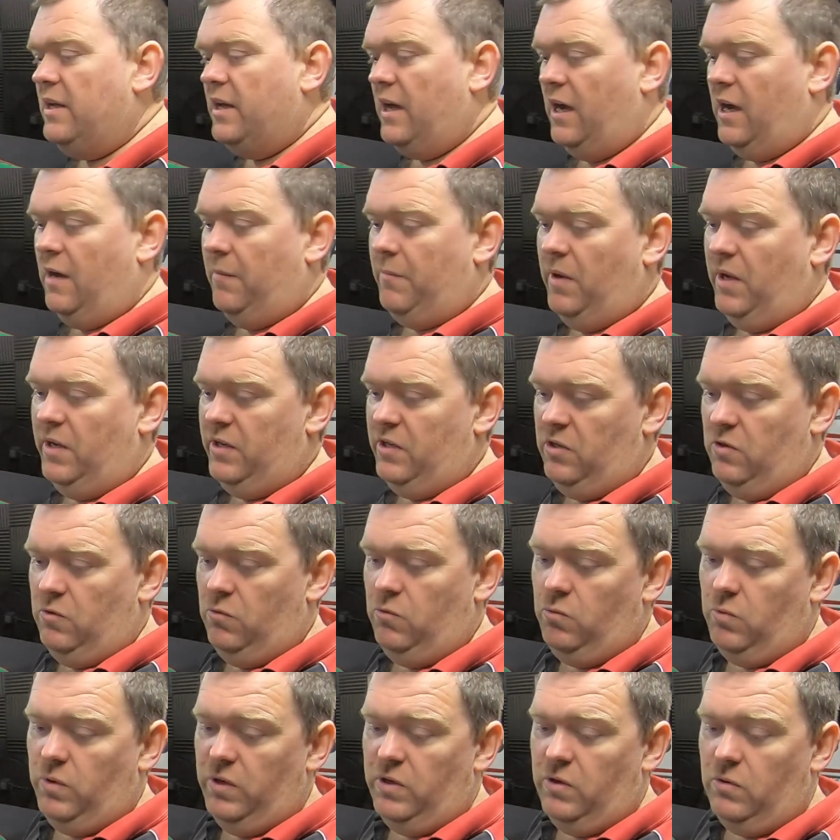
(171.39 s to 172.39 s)
And
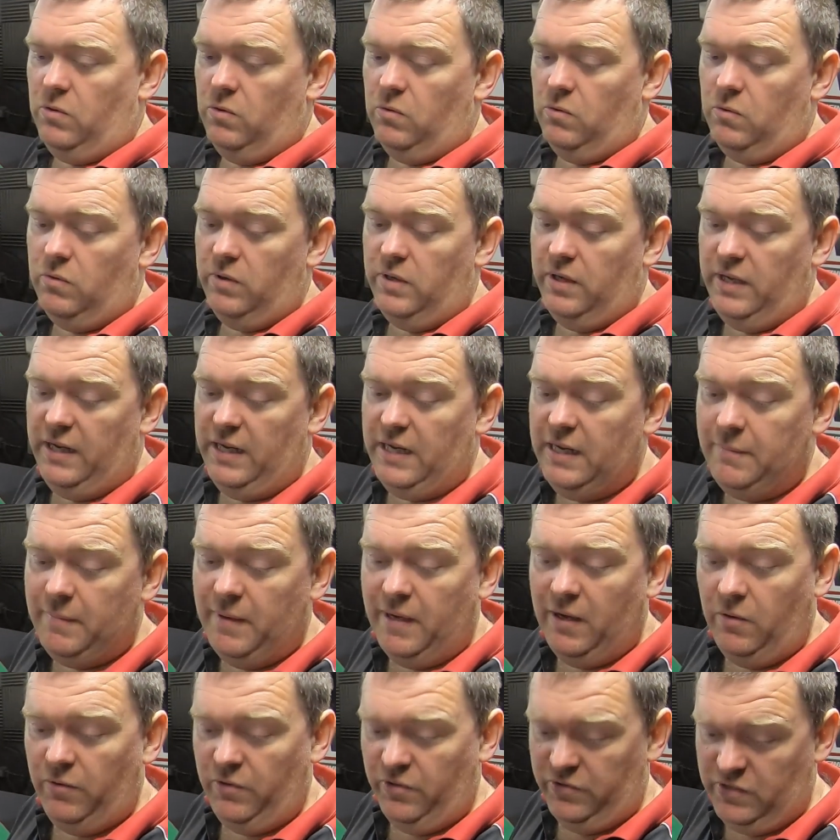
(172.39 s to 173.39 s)
you will
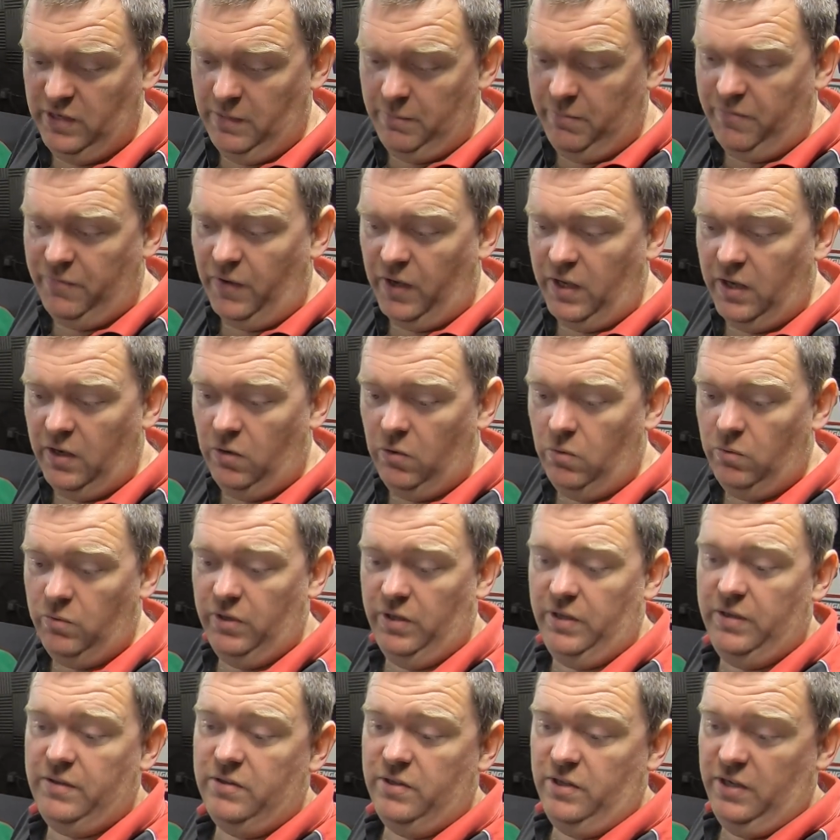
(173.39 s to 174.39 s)
email the zip file
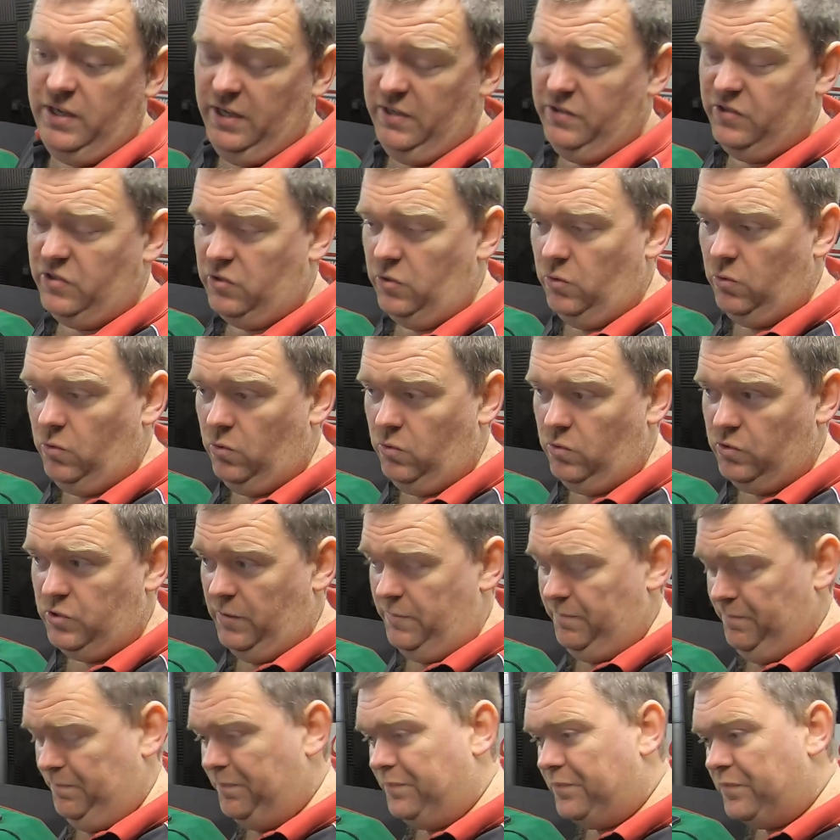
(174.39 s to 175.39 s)
that it
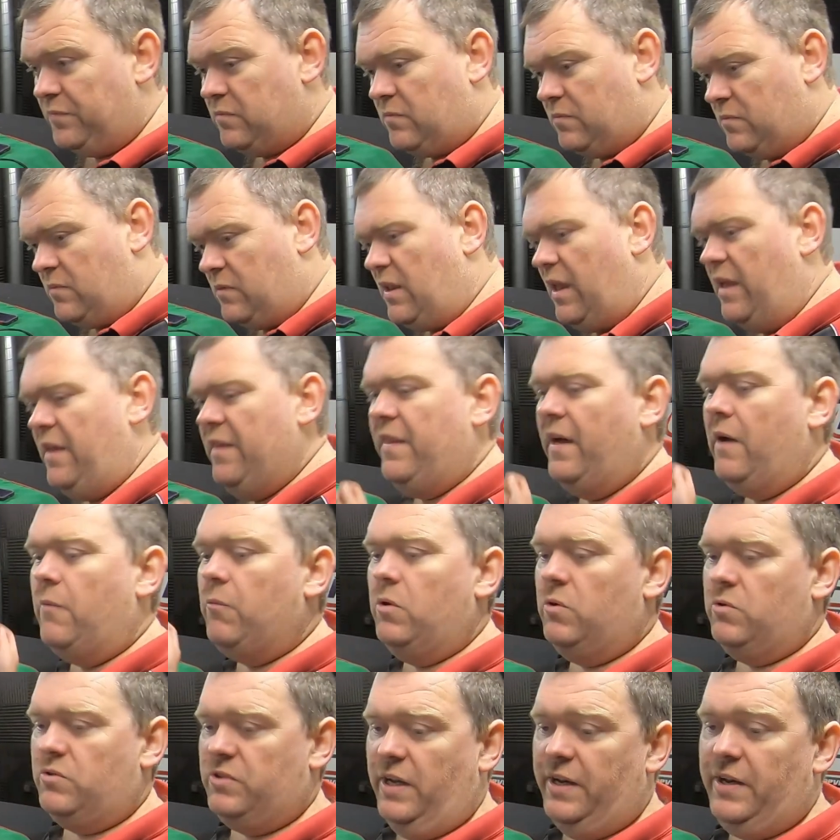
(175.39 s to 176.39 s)
stores, and that
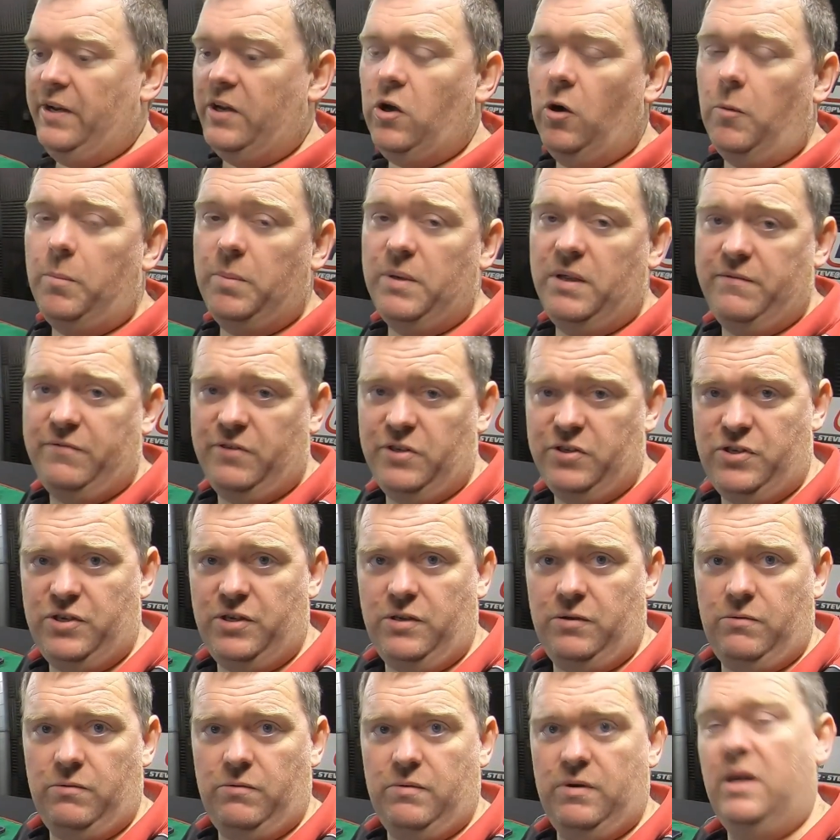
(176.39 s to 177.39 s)
will send a copy of the
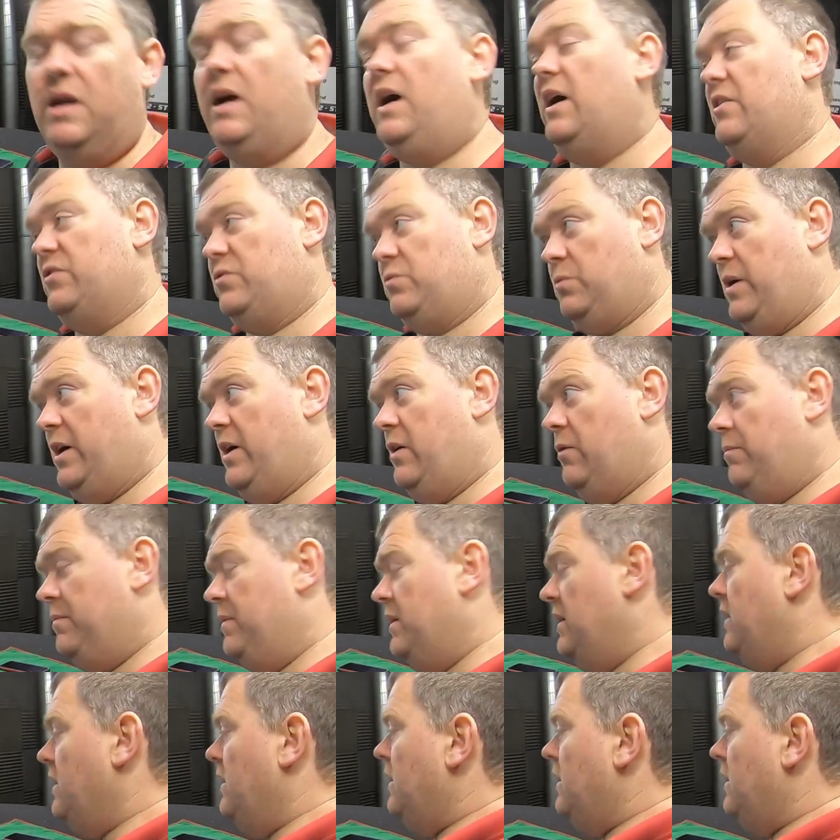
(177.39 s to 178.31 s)
tune as well.